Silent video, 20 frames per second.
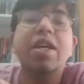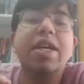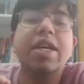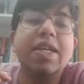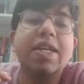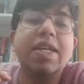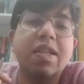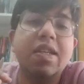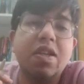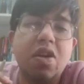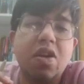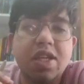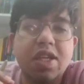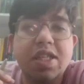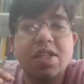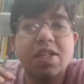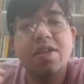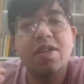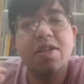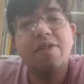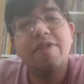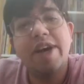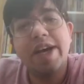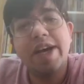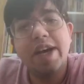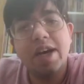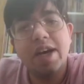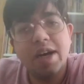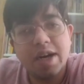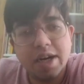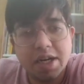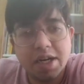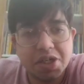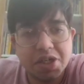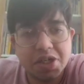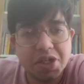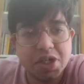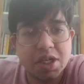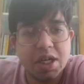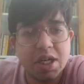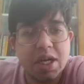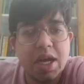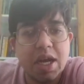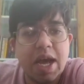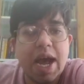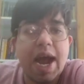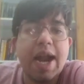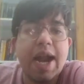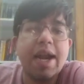is lost via conduction. And